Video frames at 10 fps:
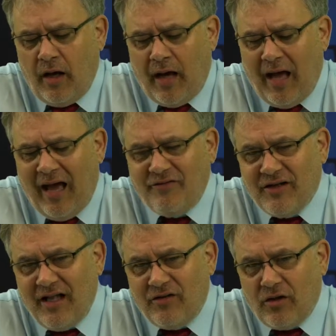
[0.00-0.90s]
I have
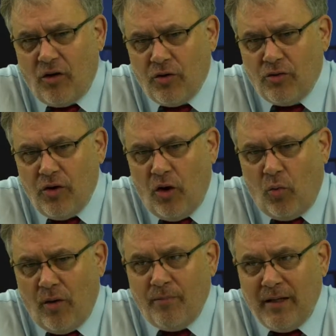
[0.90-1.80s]
to let the lawyer
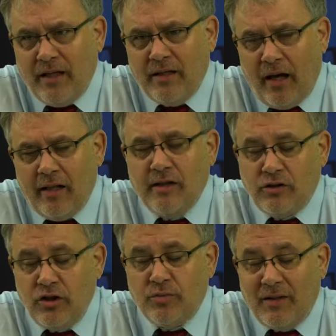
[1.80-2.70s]
know
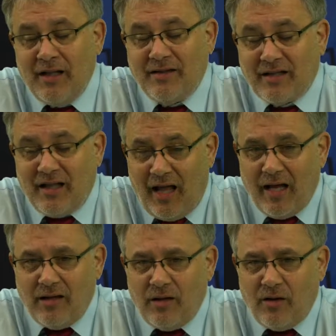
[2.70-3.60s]
let the
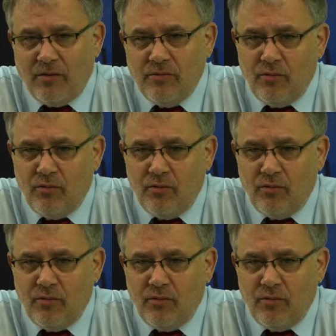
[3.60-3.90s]
client know.